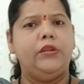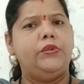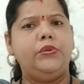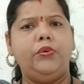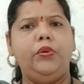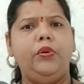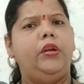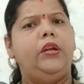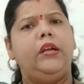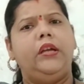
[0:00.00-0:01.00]
So,
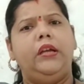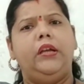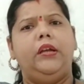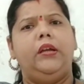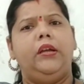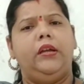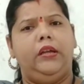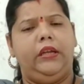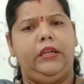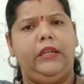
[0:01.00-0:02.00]

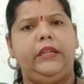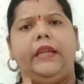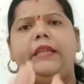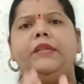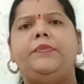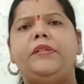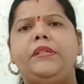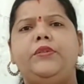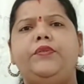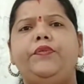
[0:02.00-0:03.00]

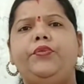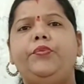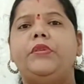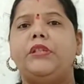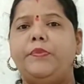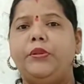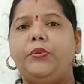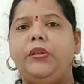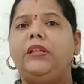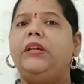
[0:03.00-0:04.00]
90% of you must be
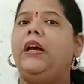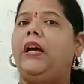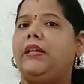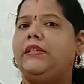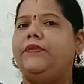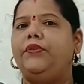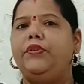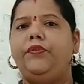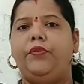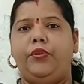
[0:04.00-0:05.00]
knowing the answer for
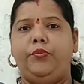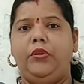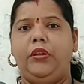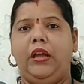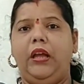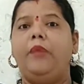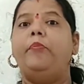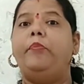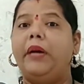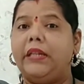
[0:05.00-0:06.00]
the formula,
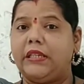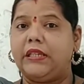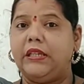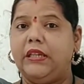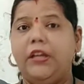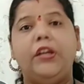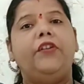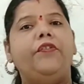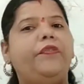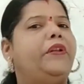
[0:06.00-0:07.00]
but
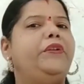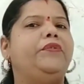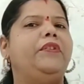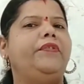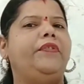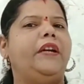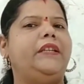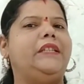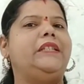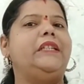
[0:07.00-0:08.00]
when you will
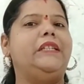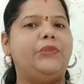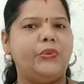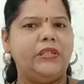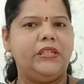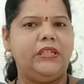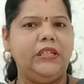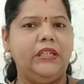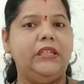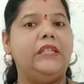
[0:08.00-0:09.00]
find it
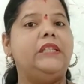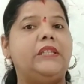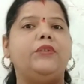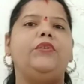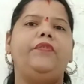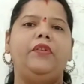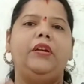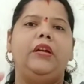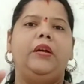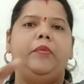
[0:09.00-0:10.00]
interesting, instead of
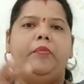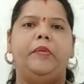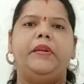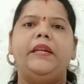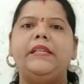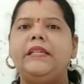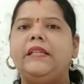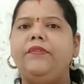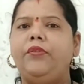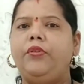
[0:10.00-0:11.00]

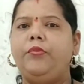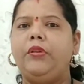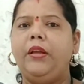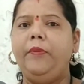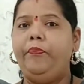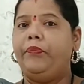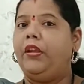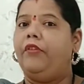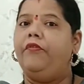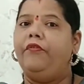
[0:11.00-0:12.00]
memorizing the formula,
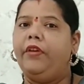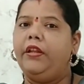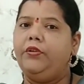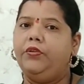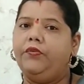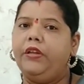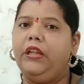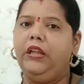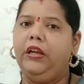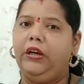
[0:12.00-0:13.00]
when you
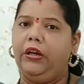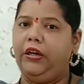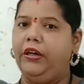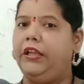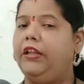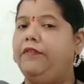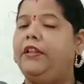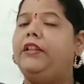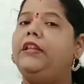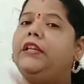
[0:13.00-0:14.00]
will deal
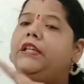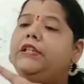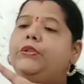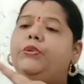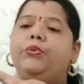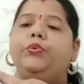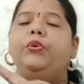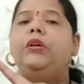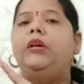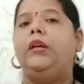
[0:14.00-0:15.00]
with these
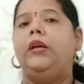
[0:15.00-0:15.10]
two